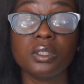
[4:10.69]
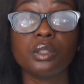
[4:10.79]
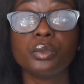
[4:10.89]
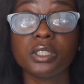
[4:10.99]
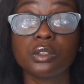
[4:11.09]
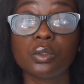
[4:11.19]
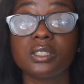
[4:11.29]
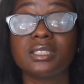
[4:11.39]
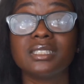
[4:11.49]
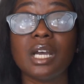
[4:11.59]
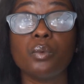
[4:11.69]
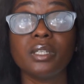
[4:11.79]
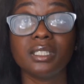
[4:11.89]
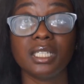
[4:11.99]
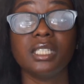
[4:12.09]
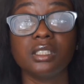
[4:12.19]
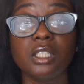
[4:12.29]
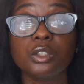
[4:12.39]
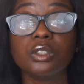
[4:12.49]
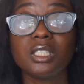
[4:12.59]
with the resources that we need
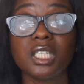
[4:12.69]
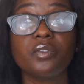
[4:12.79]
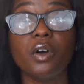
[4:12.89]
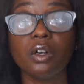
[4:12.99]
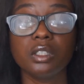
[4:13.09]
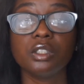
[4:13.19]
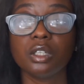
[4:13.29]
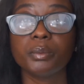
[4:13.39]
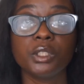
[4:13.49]
to give all the young,